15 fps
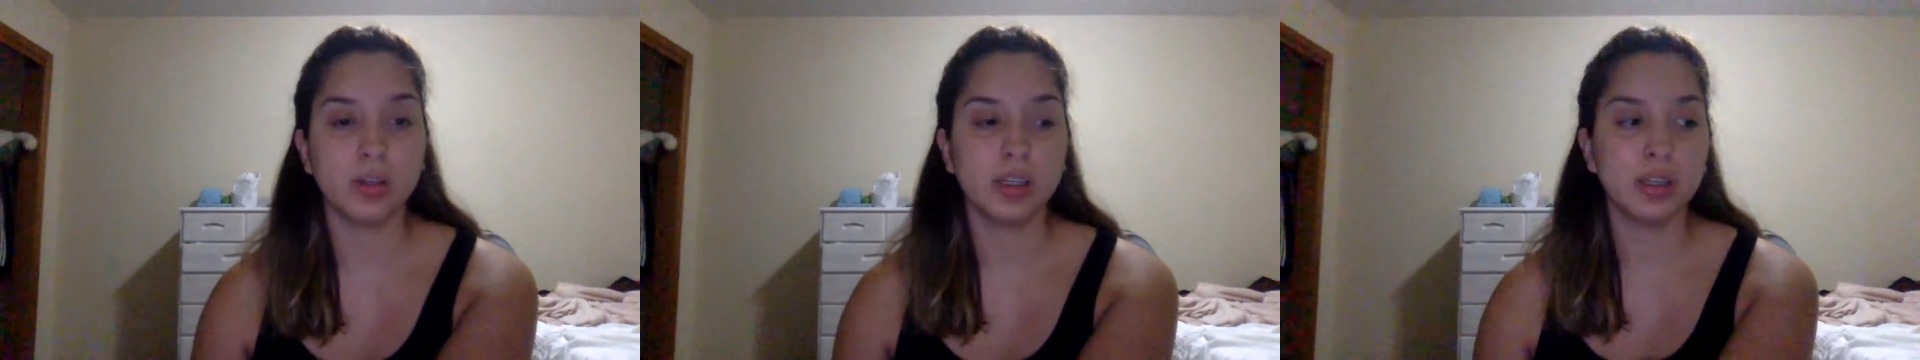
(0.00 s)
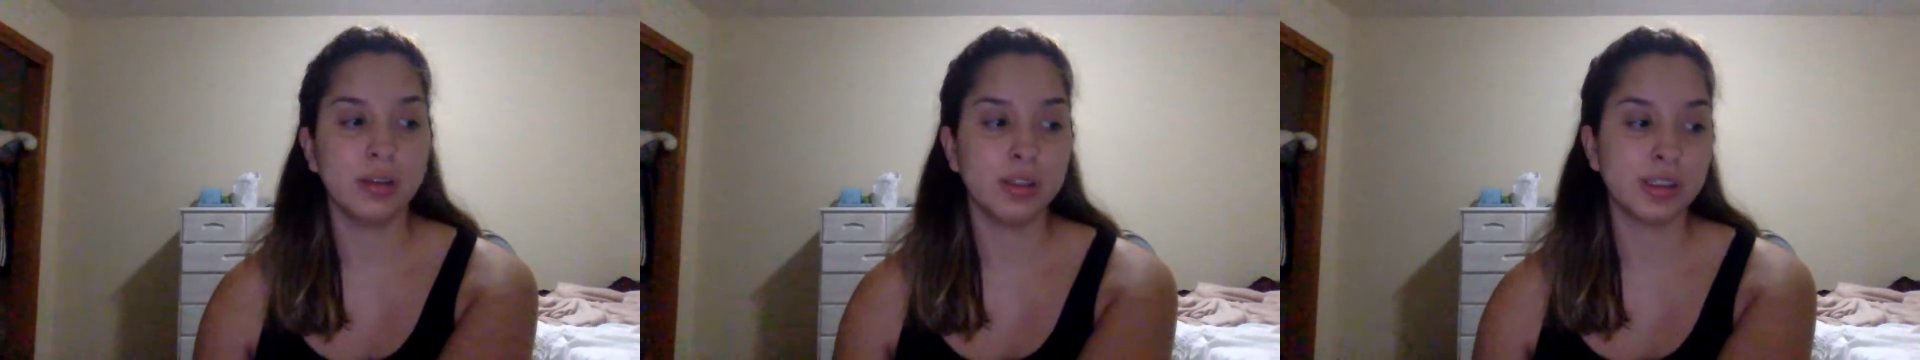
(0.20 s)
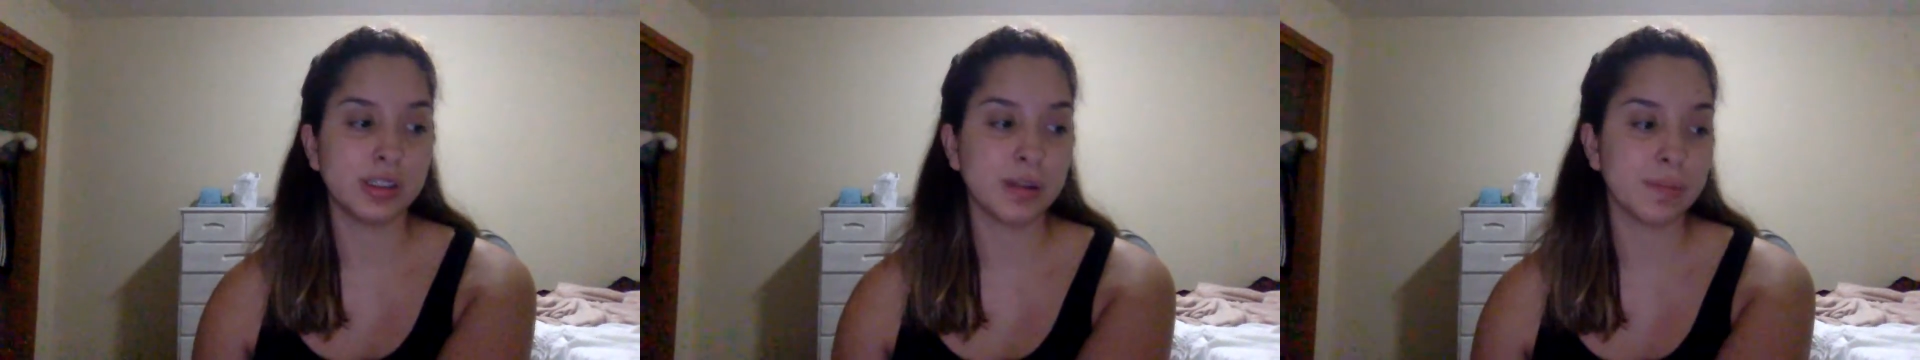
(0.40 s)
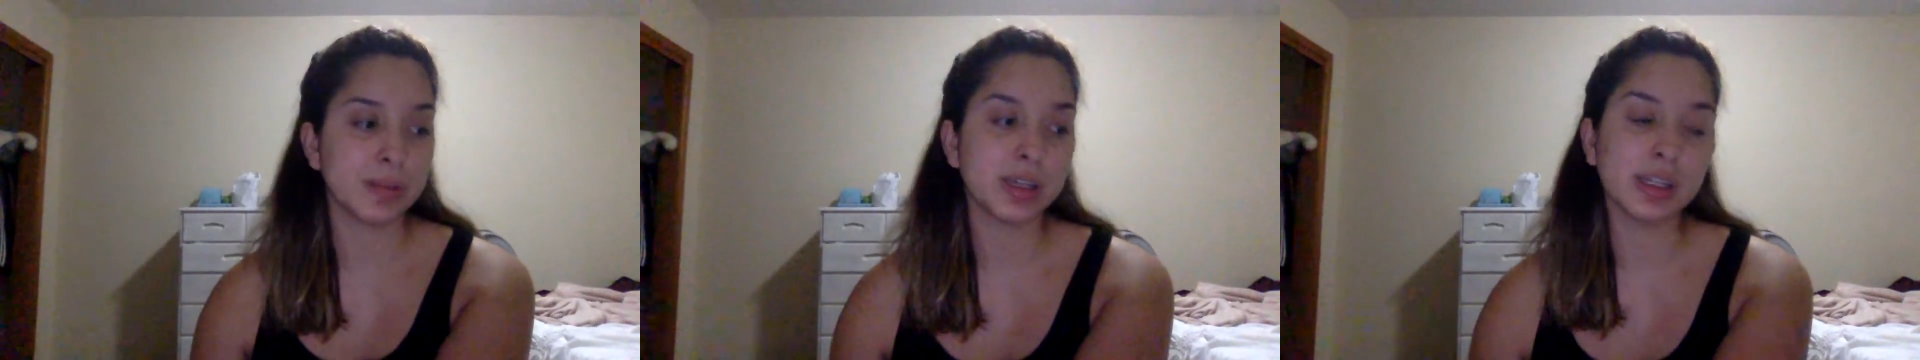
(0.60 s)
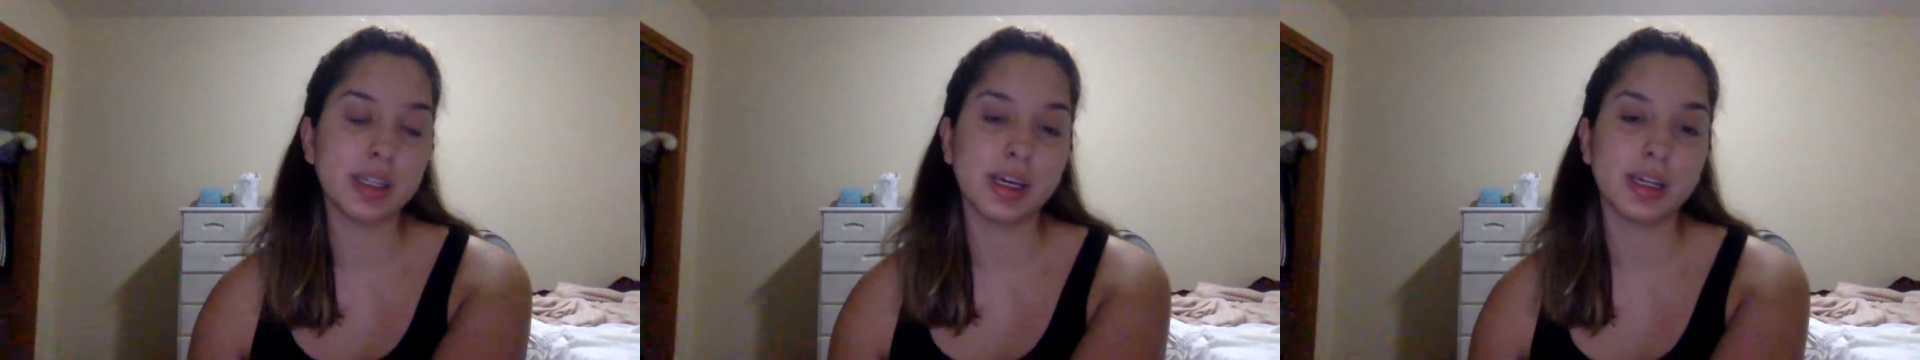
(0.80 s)
is
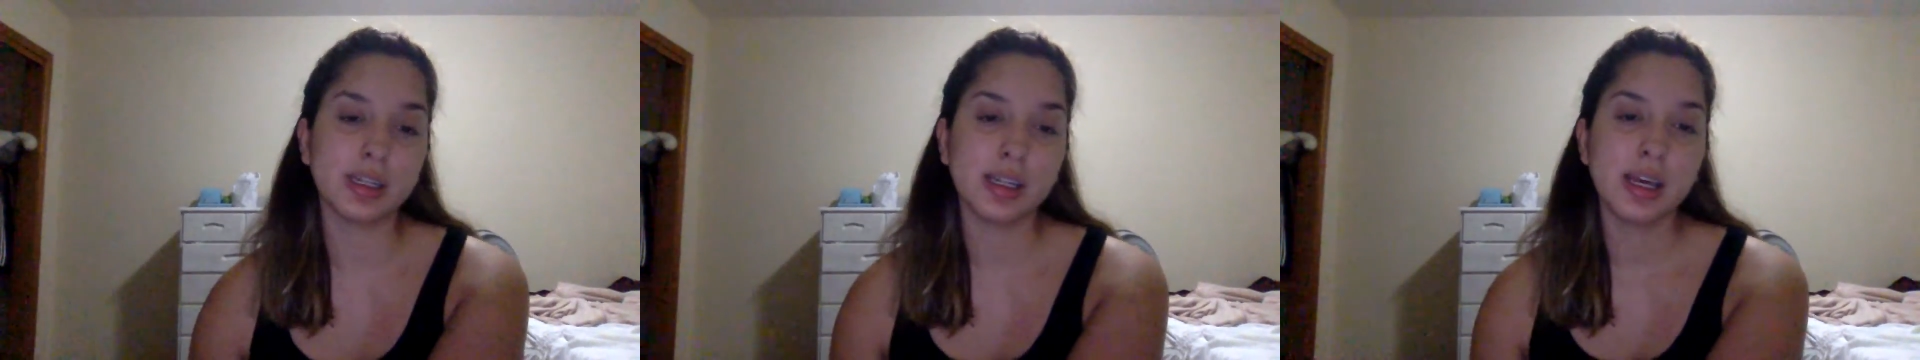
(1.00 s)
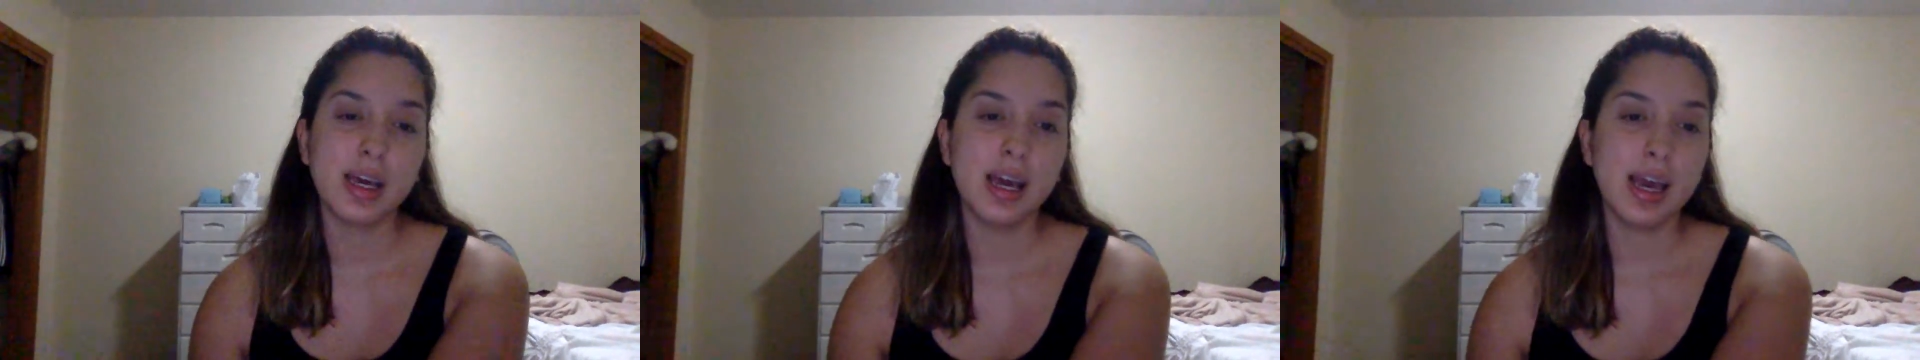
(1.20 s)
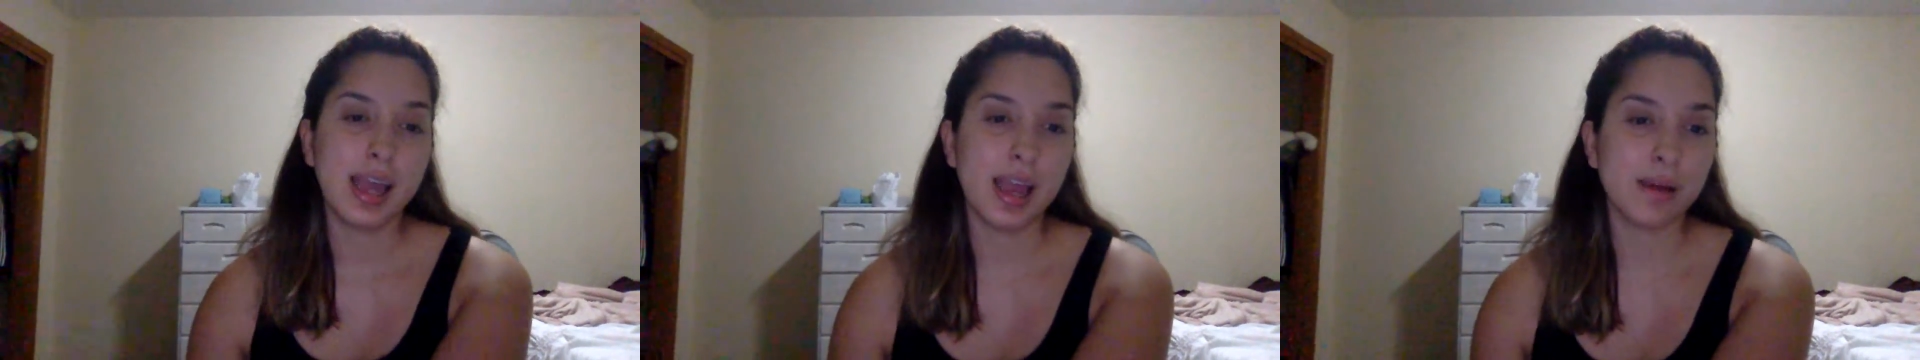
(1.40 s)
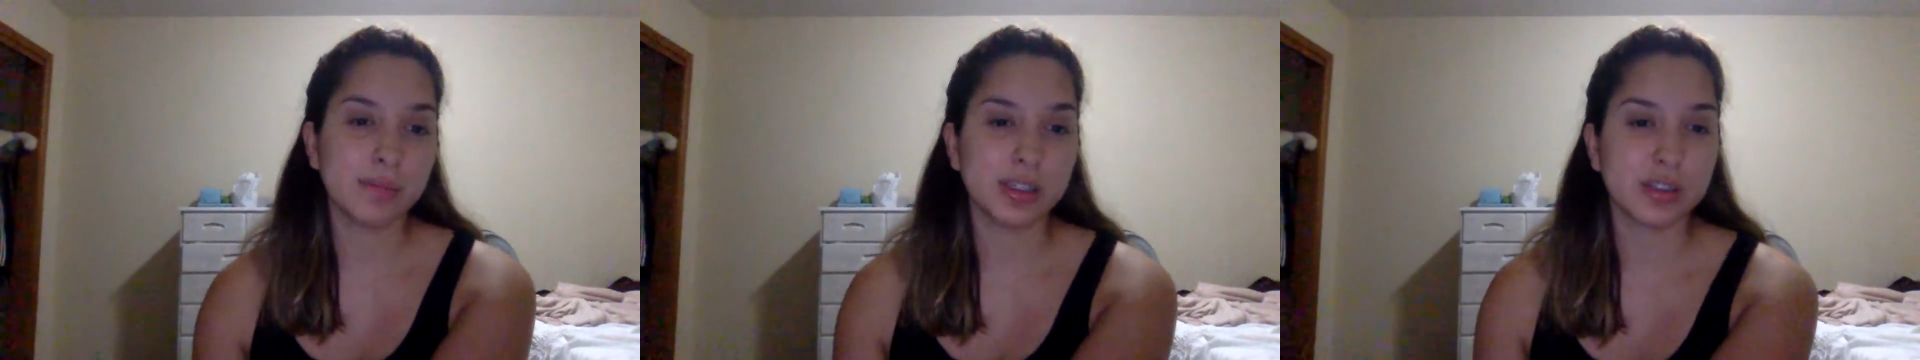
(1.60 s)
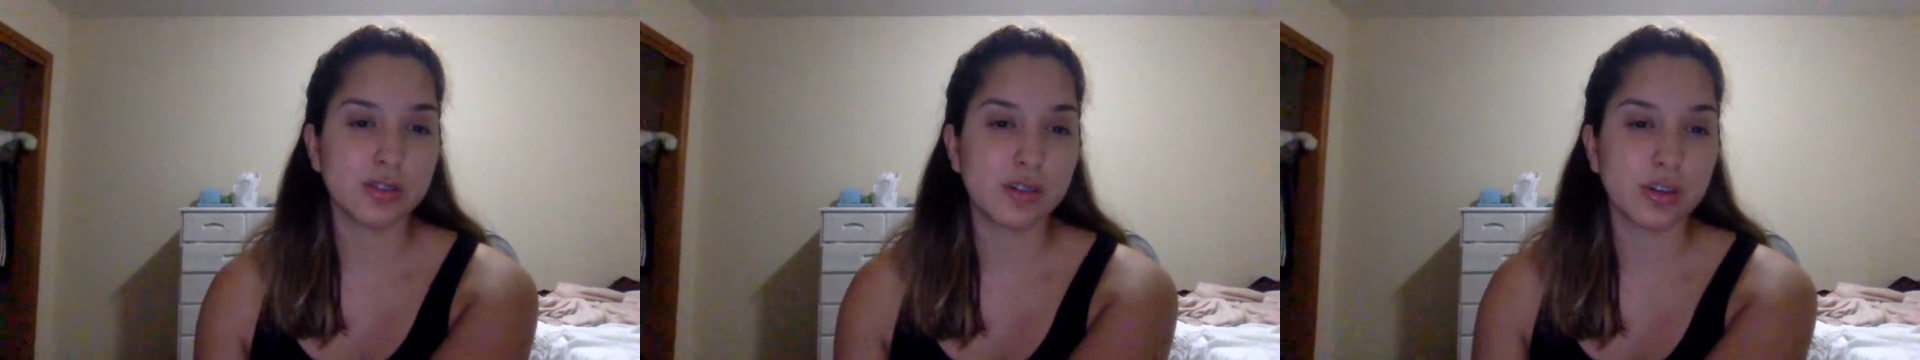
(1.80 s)
something that
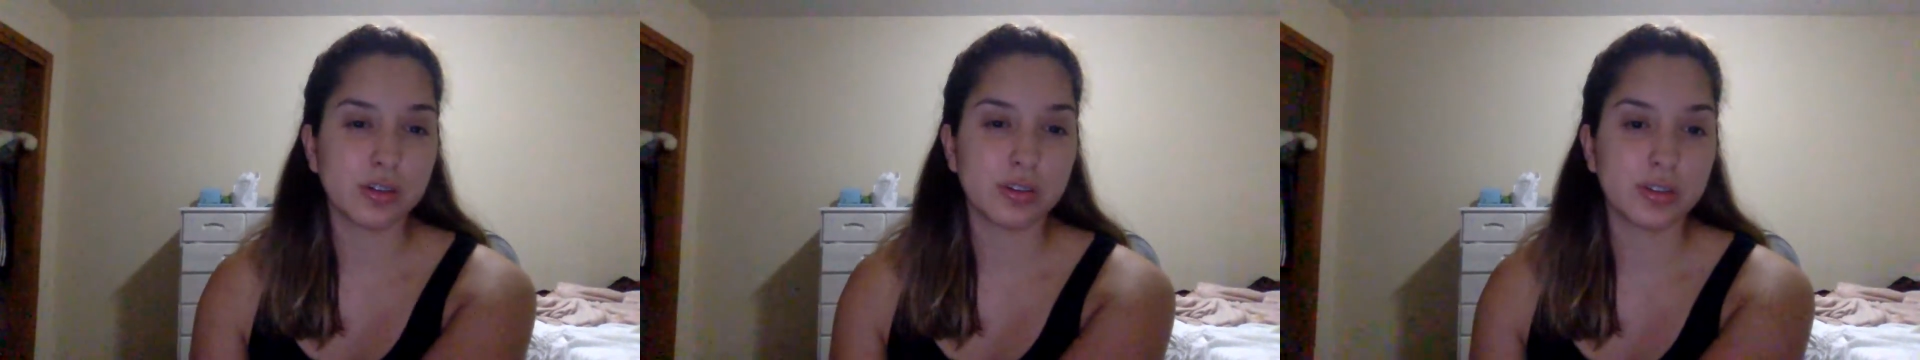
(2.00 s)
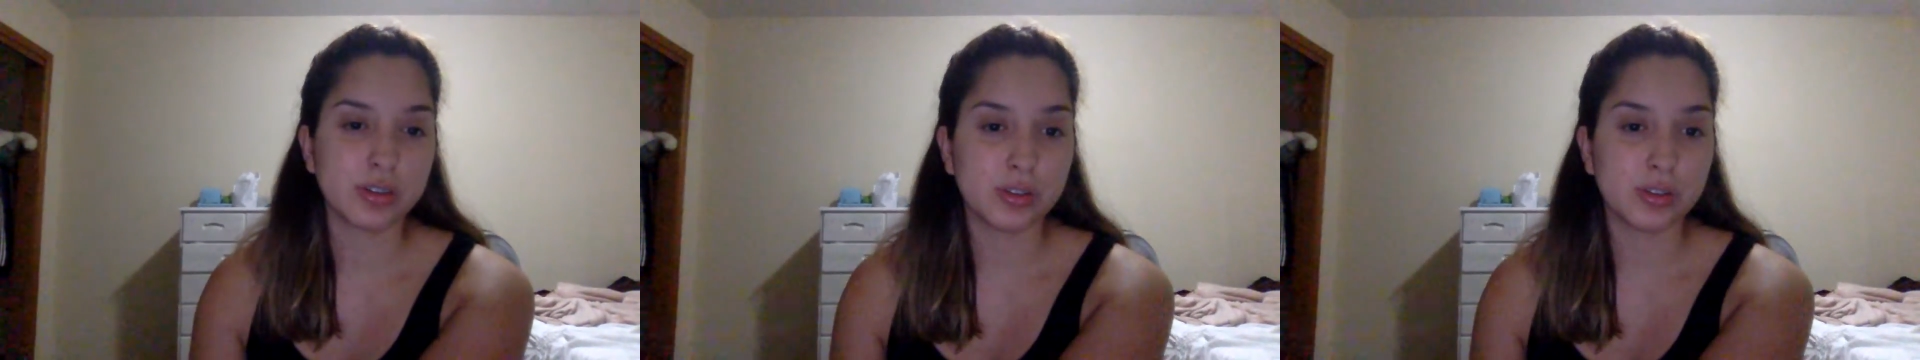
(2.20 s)
Hamlet struggled